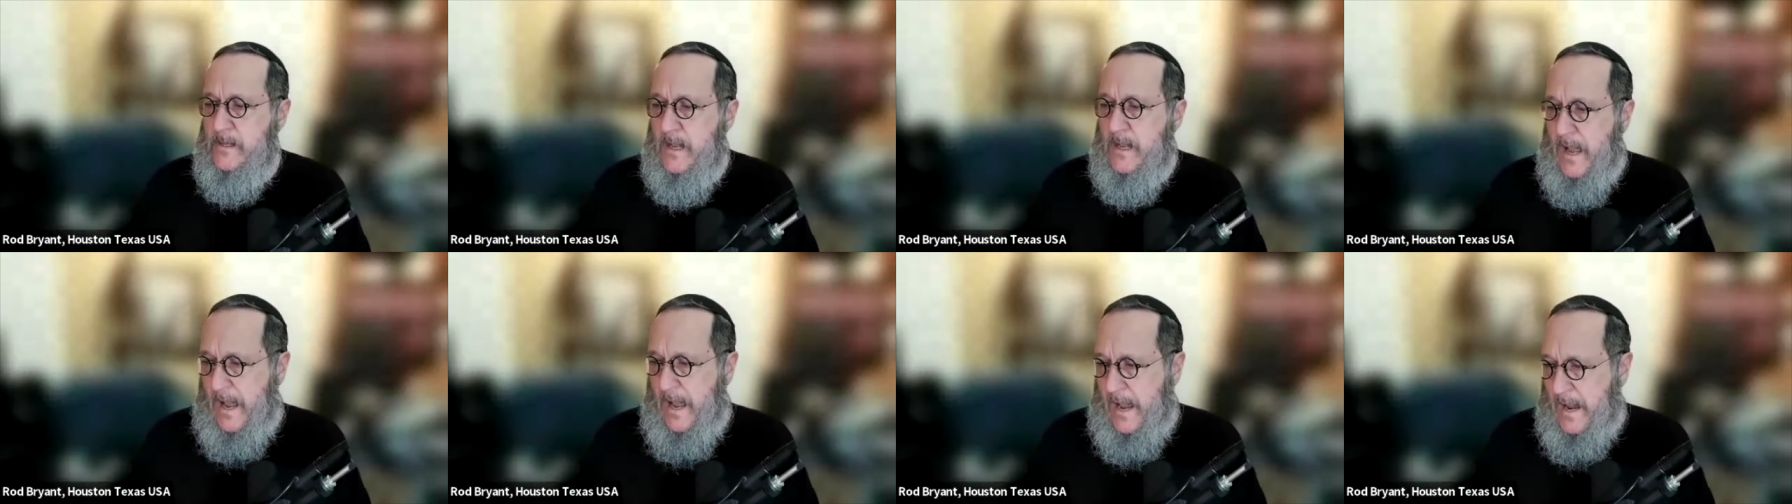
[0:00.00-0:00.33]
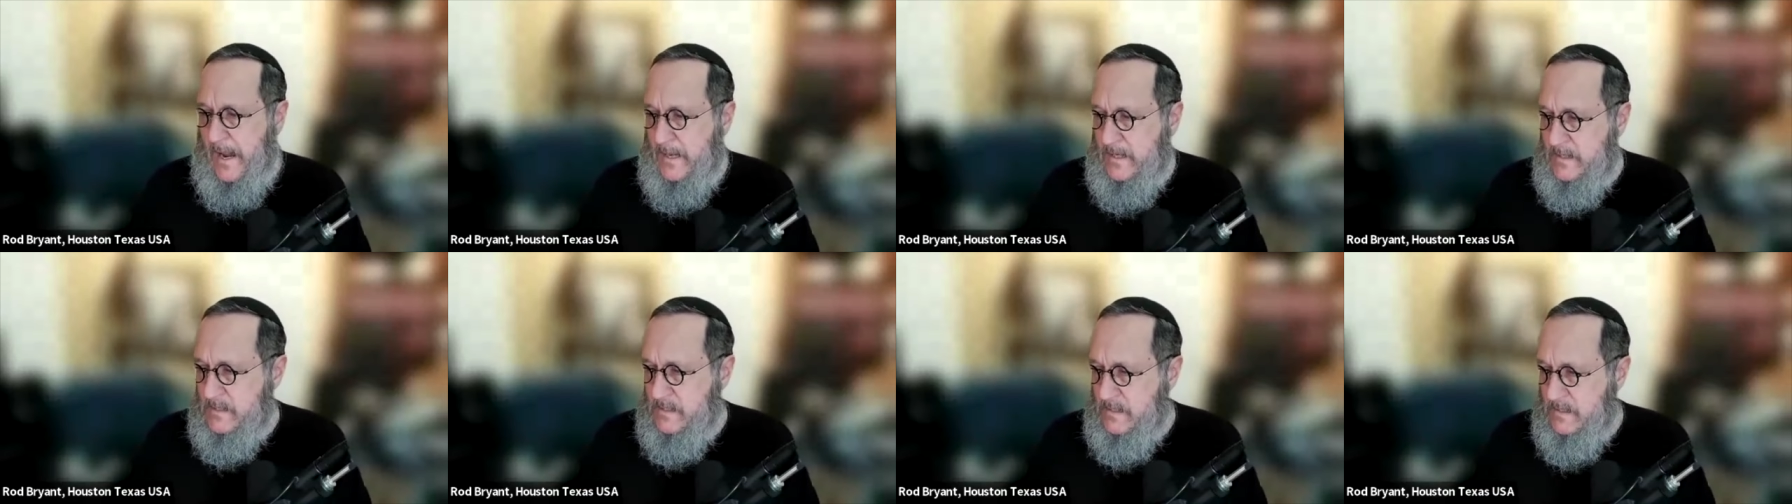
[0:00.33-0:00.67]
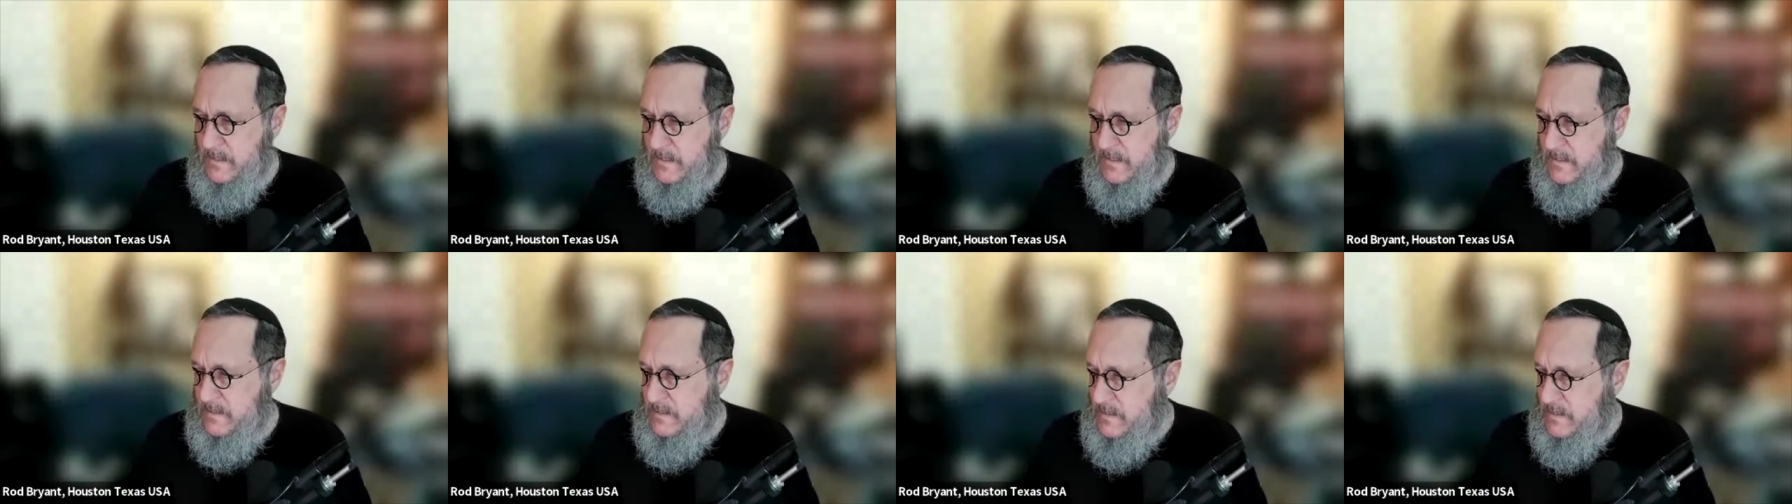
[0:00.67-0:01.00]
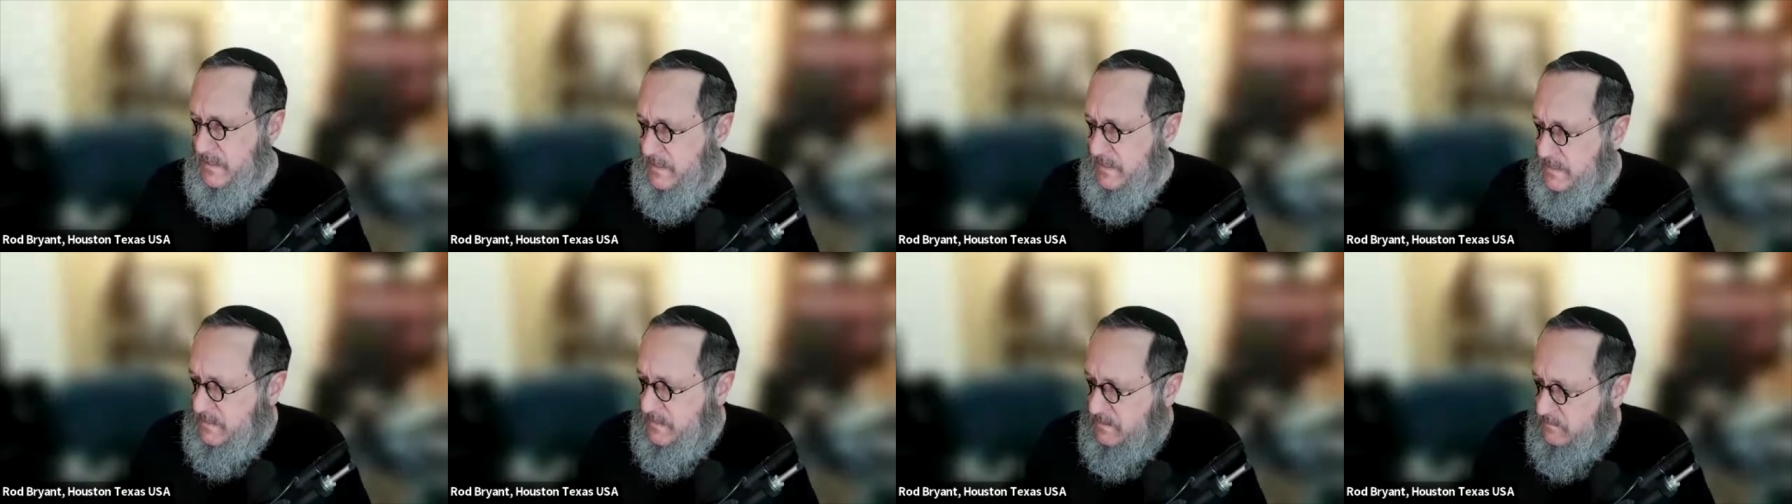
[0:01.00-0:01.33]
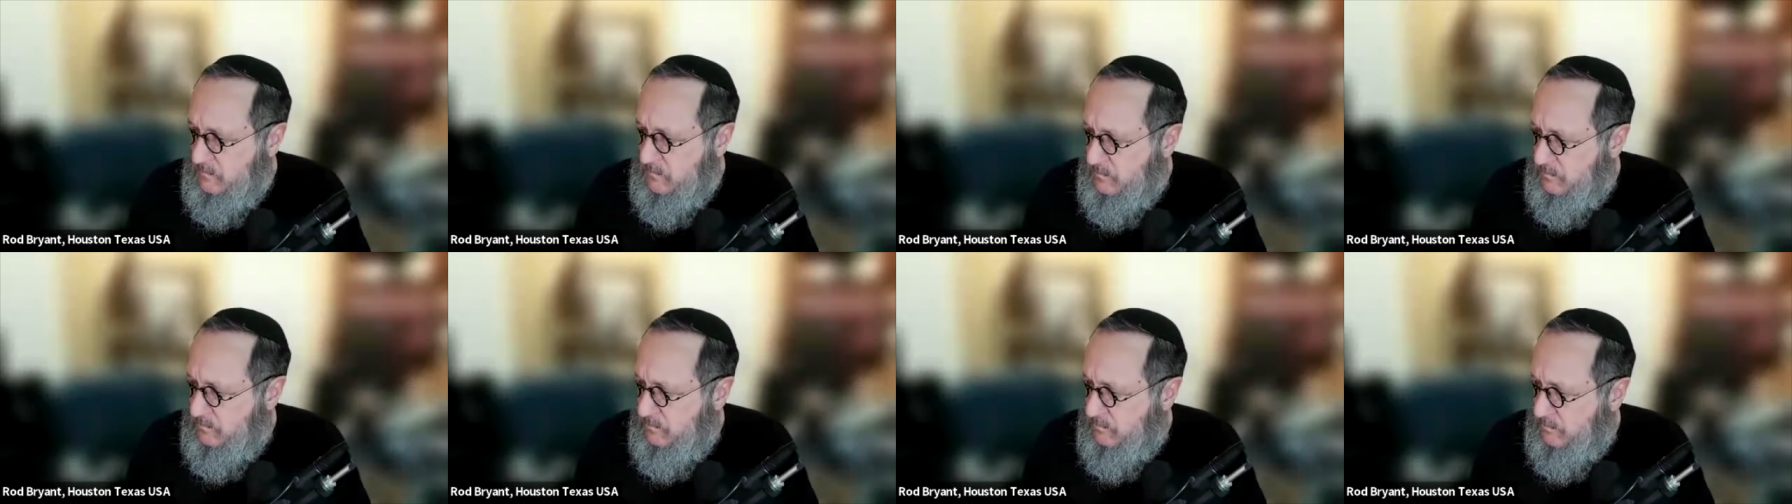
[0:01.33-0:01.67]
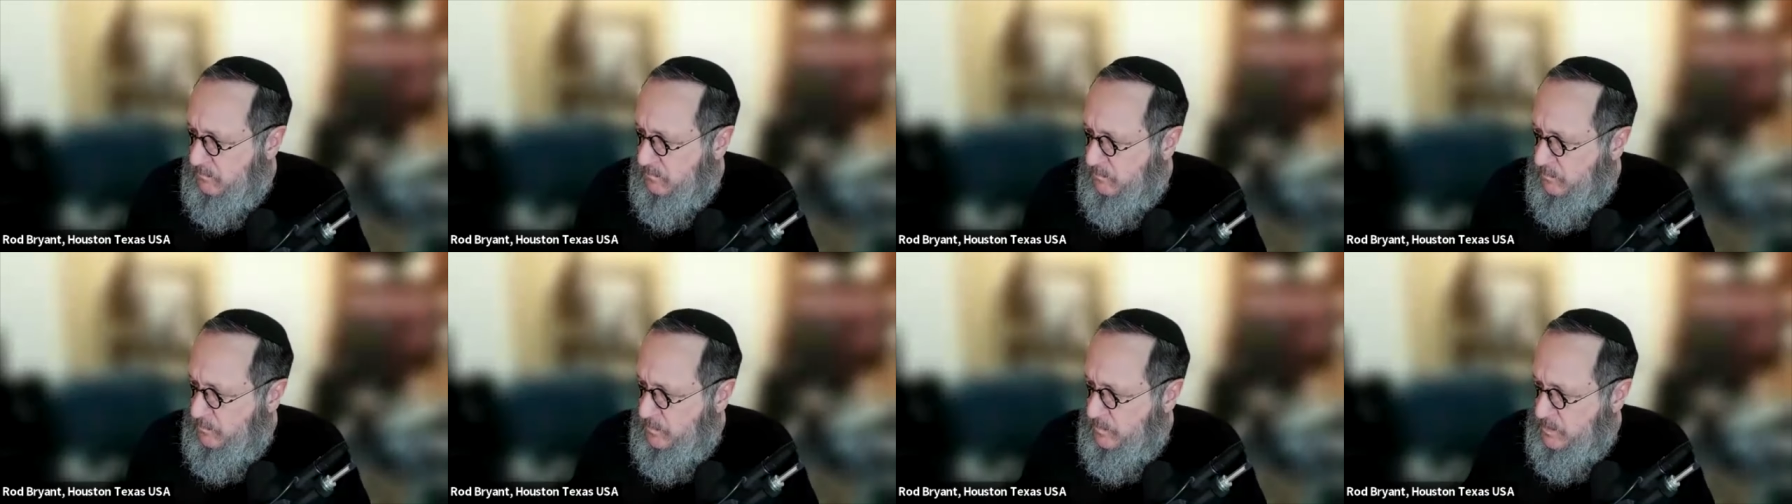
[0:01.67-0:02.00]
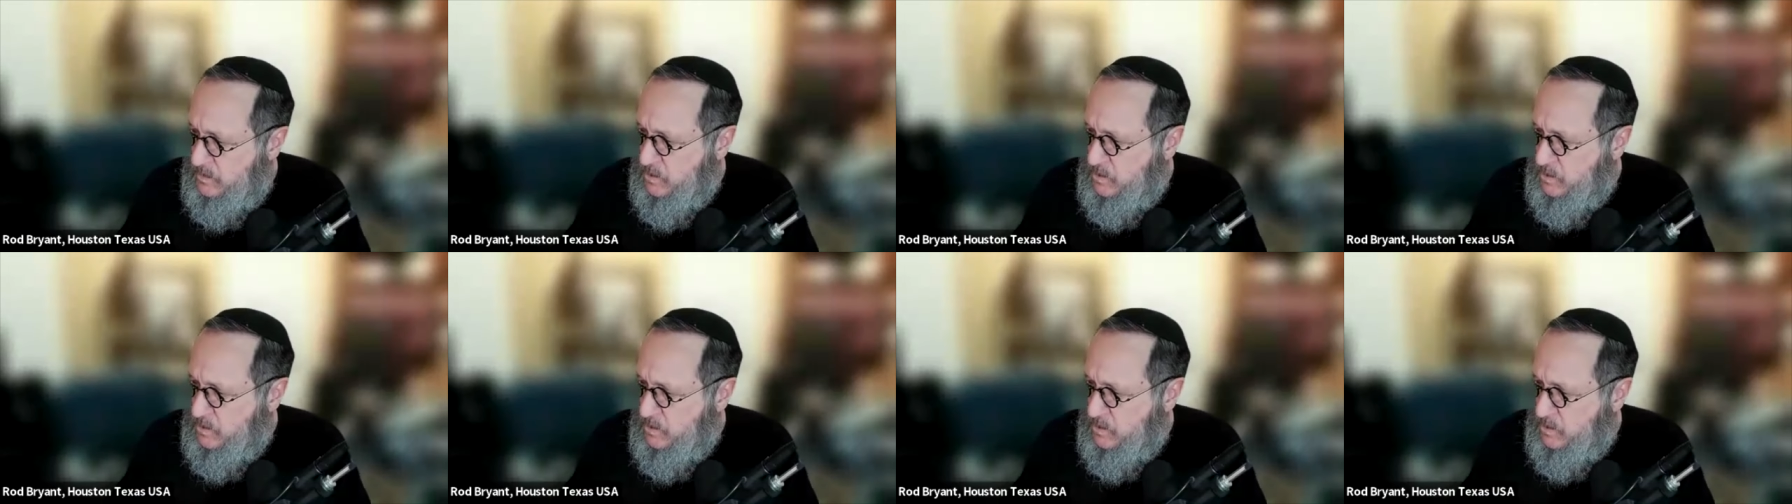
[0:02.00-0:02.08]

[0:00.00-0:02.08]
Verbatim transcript: And then we